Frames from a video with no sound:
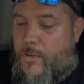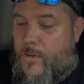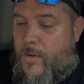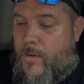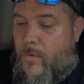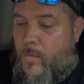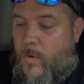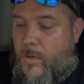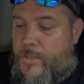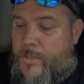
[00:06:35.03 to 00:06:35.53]
You're
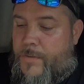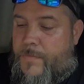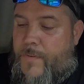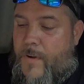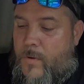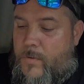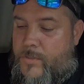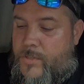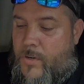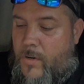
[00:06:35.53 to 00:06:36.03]
going to want your
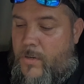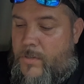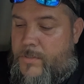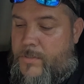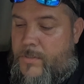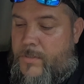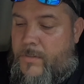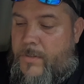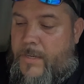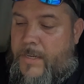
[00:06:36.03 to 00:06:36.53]
phone
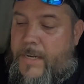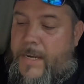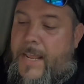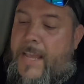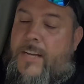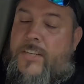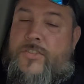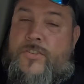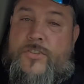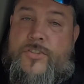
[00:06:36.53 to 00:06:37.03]
charger and an
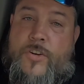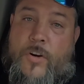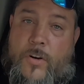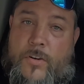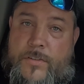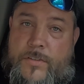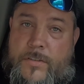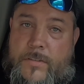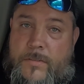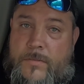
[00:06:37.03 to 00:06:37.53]
extra
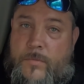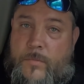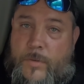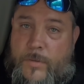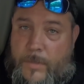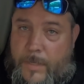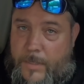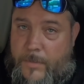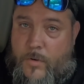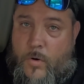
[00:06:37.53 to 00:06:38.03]
charger
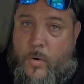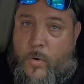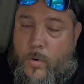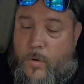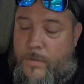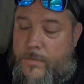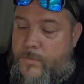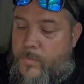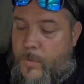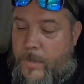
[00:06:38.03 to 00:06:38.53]
and
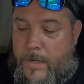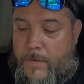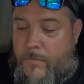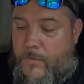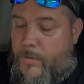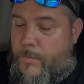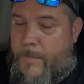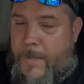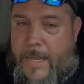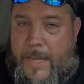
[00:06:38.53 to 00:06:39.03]
cords, whatever
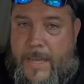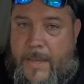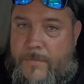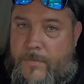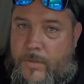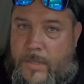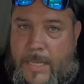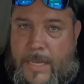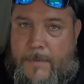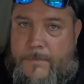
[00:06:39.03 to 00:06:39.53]
you may have,
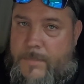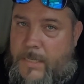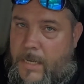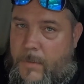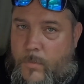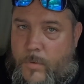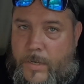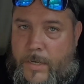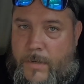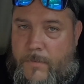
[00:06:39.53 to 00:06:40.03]
your
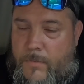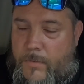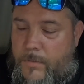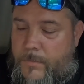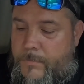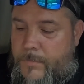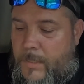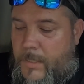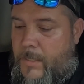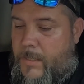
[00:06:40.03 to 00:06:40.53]
laptop,
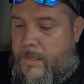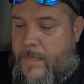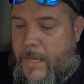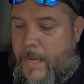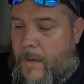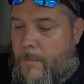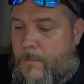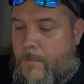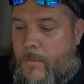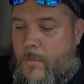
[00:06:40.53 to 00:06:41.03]
whatever,
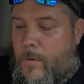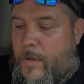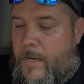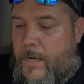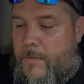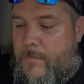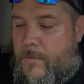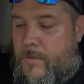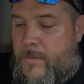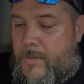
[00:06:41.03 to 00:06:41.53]
camera,
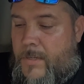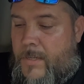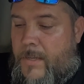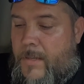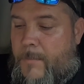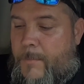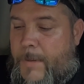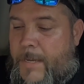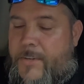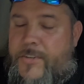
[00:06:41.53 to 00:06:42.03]
whatever.
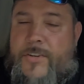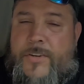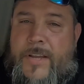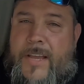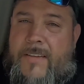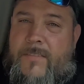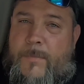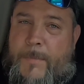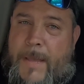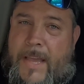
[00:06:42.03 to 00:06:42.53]
Make sure you
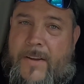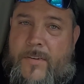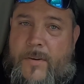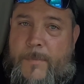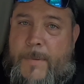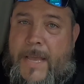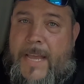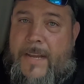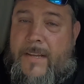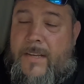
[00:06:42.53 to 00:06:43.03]
have a battery
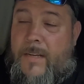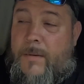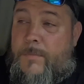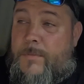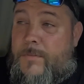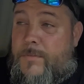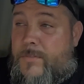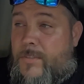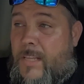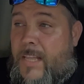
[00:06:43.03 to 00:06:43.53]
backup.
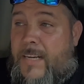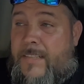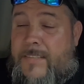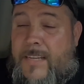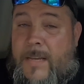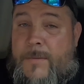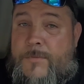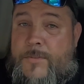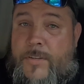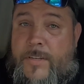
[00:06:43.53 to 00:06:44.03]
There's a lot of
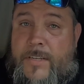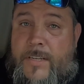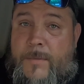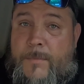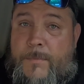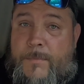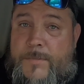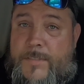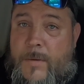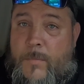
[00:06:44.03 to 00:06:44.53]
times you end up
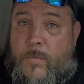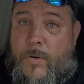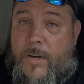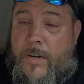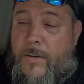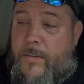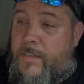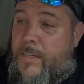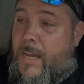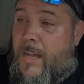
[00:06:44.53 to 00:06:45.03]

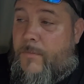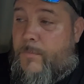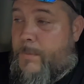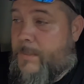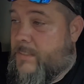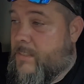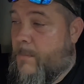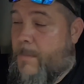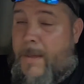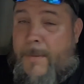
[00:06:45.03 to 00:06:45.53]
somewhere, God
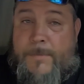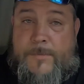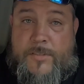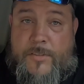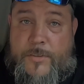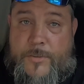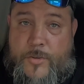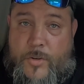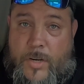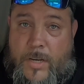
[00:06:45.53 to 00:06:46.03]
forbid something happens to
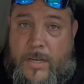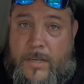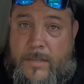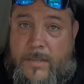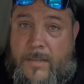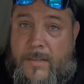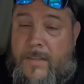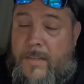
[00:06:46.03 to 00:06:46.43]
the truck.